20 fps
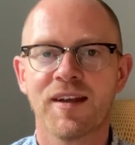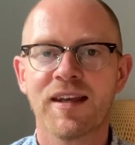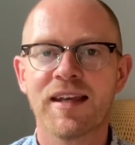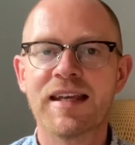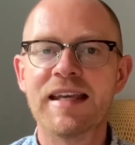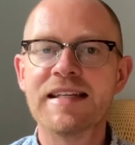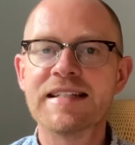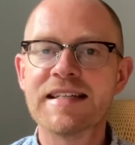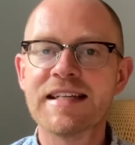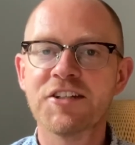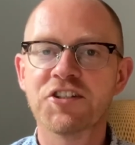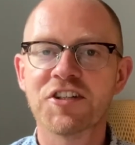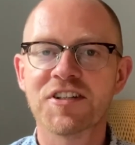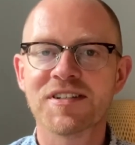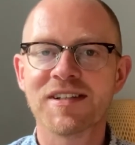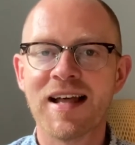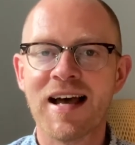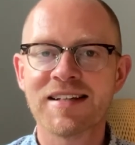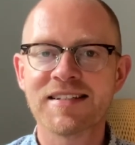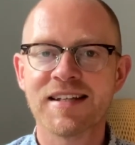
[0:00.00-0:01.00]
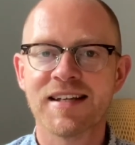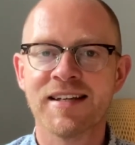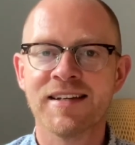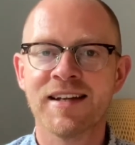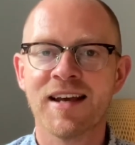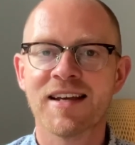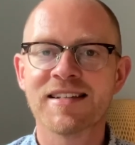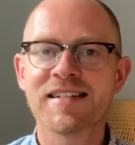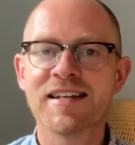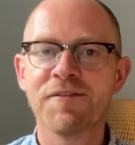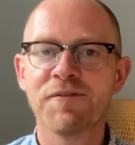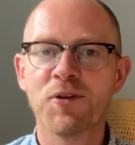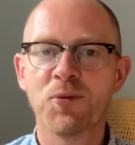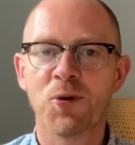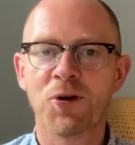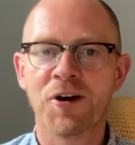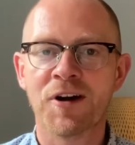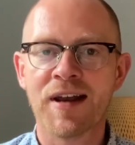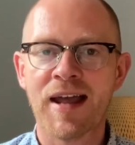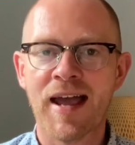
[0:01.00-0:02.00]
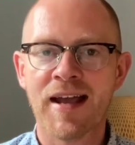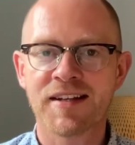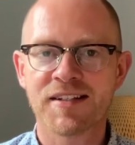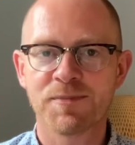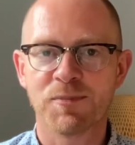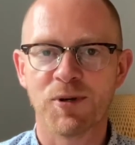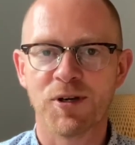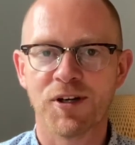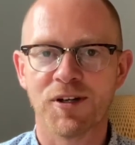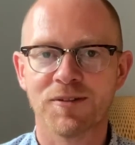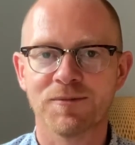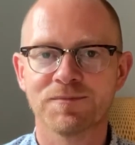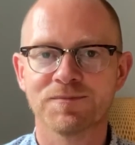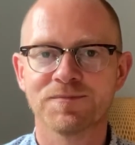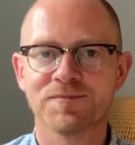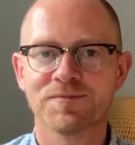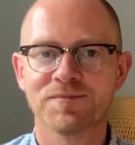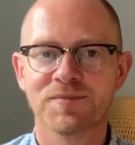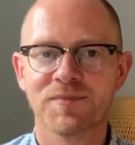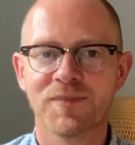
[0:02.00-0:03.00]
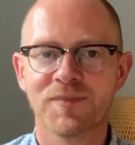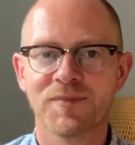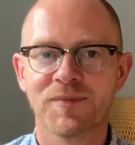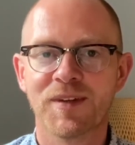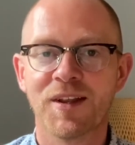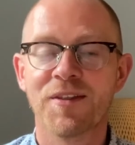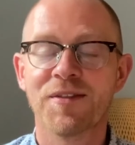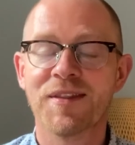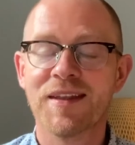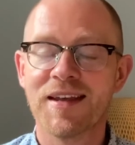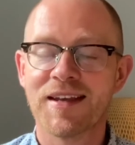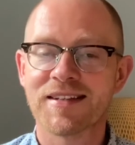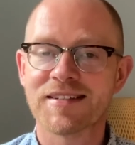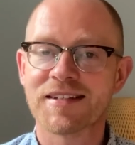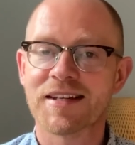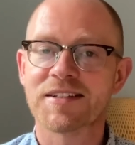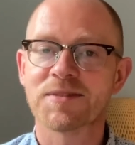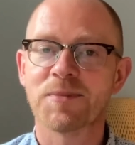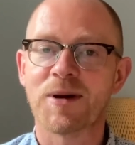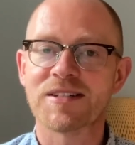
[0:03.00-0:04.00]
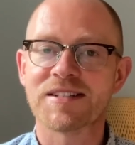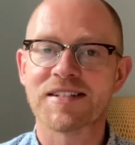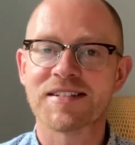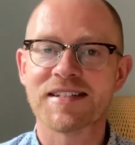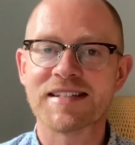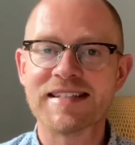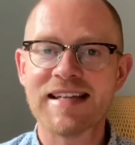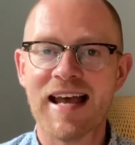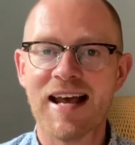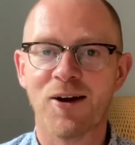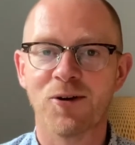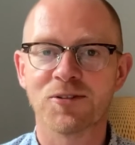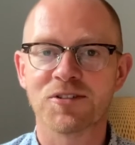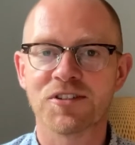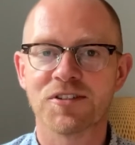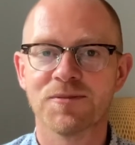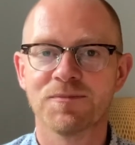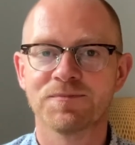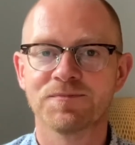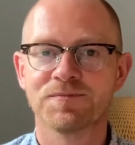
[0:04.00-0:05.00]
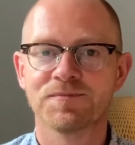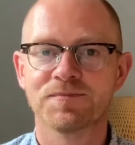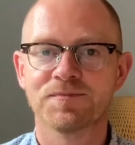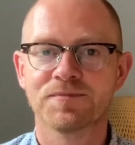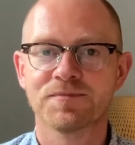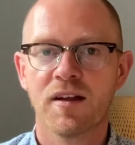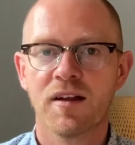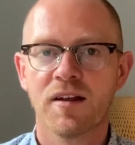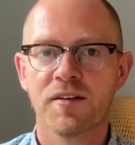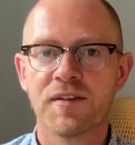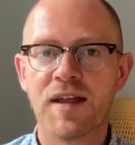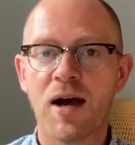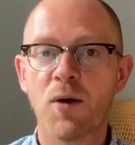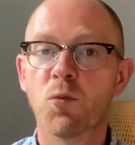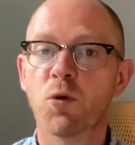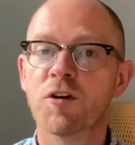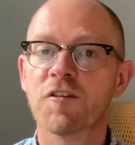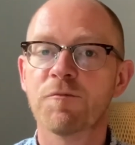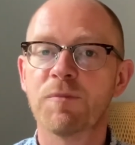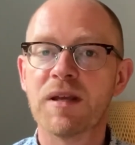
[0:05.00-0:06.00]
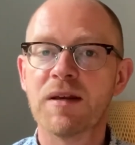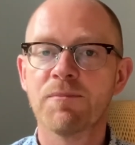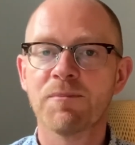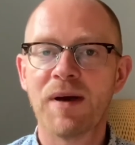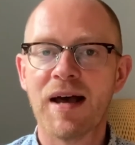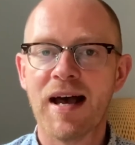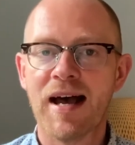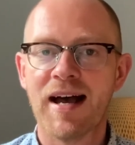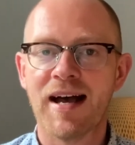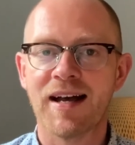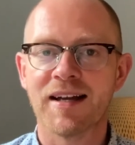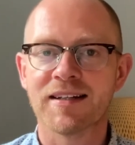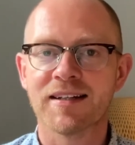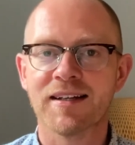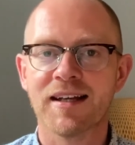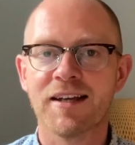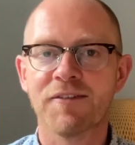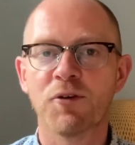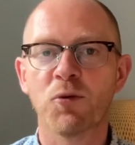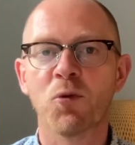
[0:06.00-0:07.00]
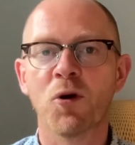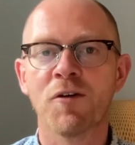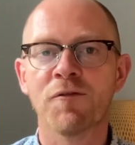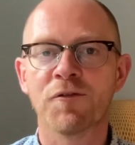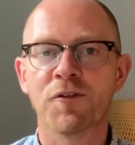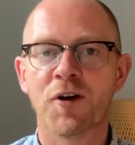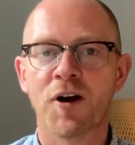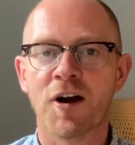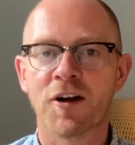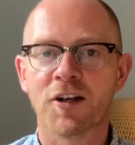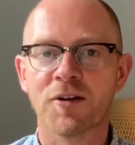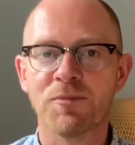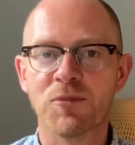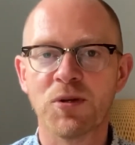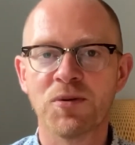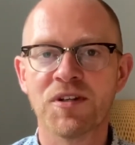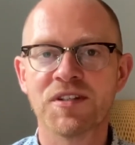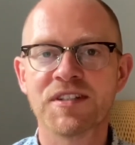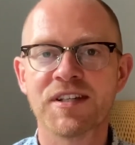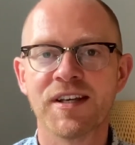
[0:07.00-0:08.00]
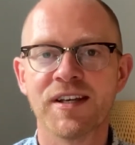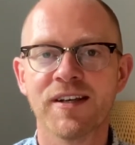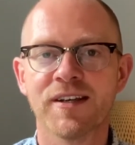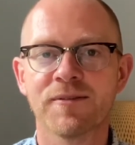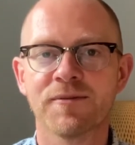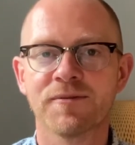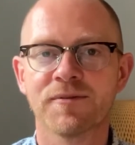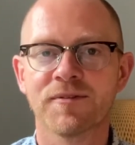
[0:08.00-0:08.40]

He teaches Latin as if he were an expert. This expresses a doubt. That would have been bad if it weren't for our community.